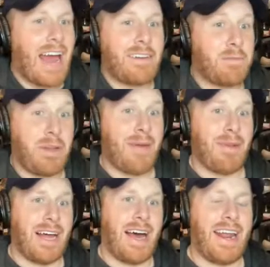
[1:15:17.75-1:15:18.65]
have to
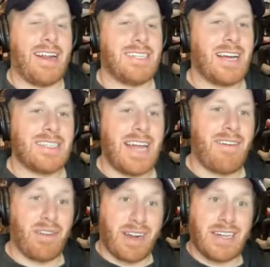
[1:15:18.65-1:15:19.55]
play him a lot. And it's not because
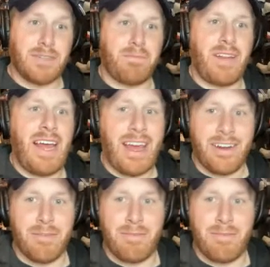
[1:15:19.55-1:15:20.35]
they have other guys to play, I